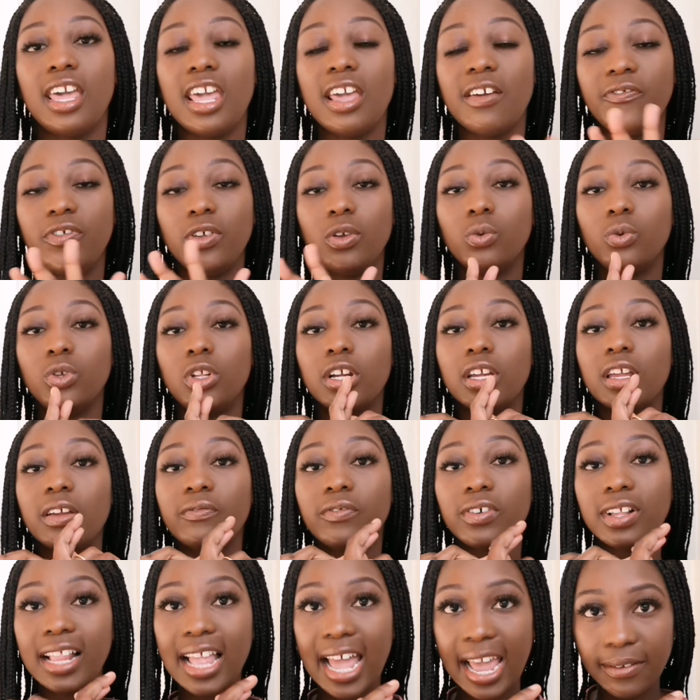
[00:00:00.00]
If you're looking
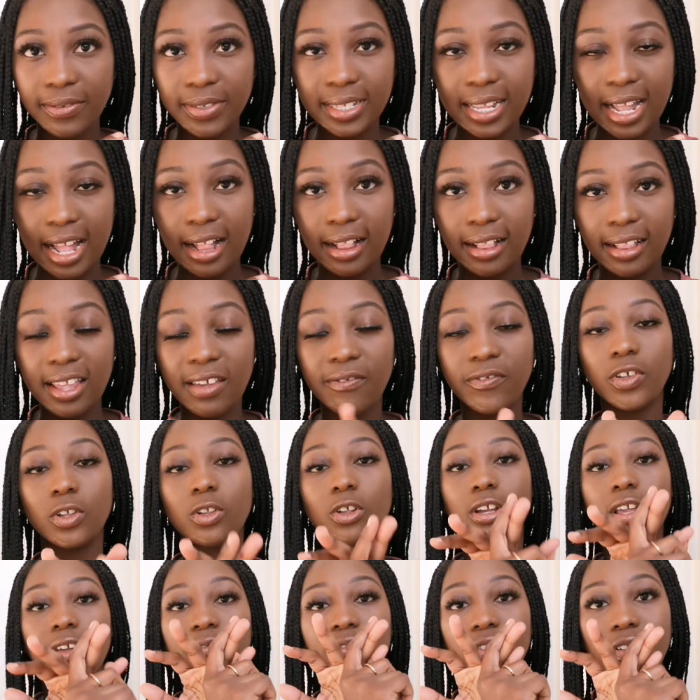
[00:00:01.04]
for lifestyle, if you're
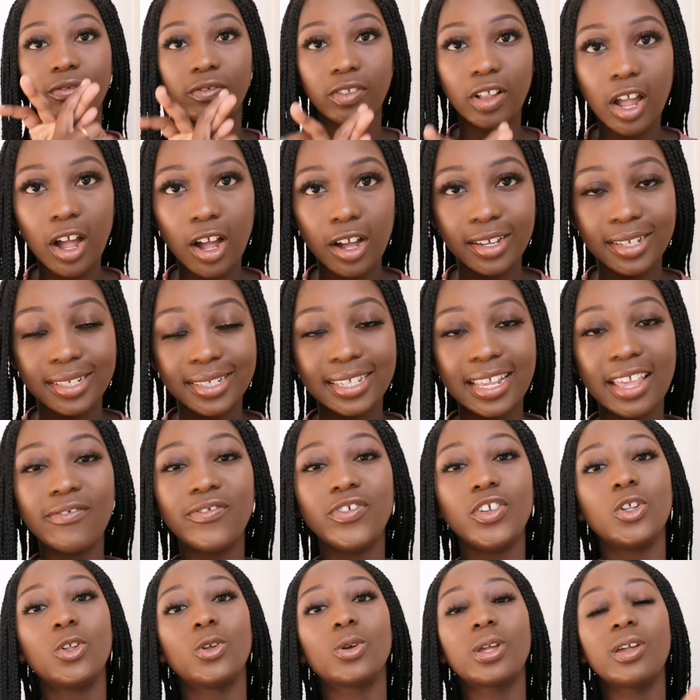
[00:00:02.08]
looking for vlogs,
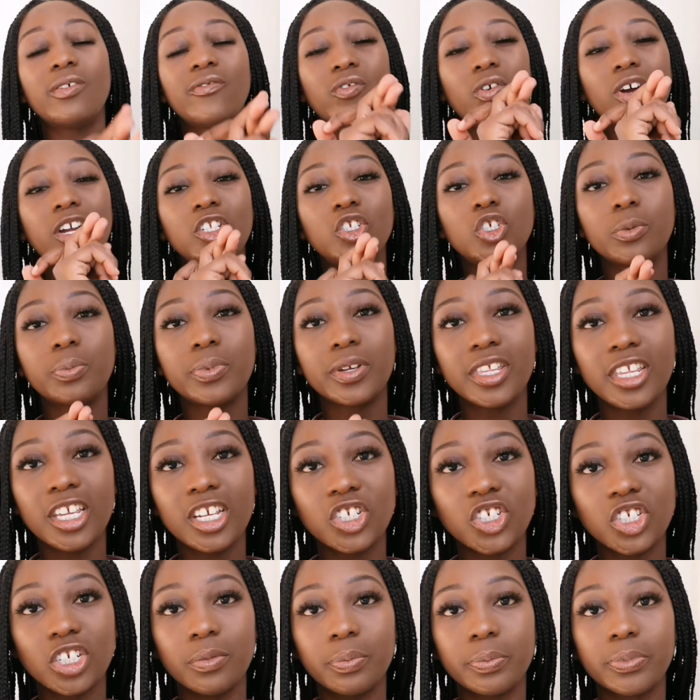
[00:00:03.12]
if you're looking for
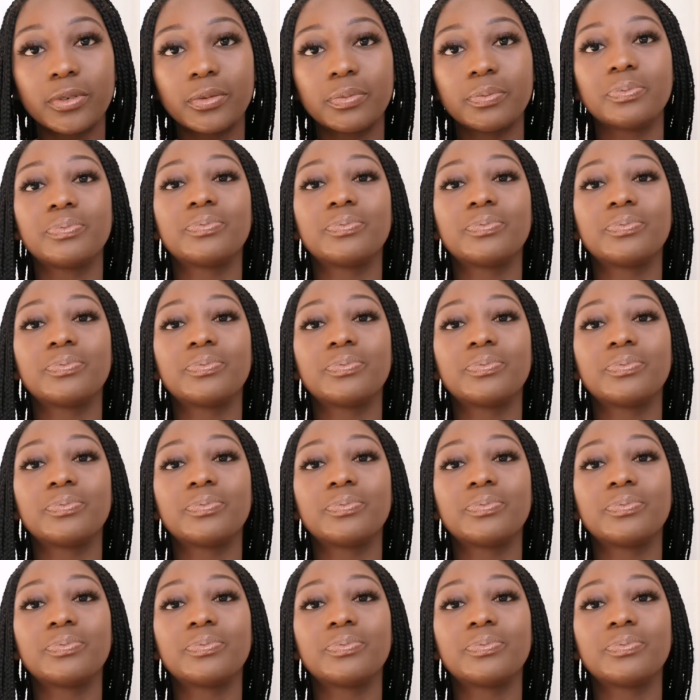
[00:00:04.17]
entrepreneurship,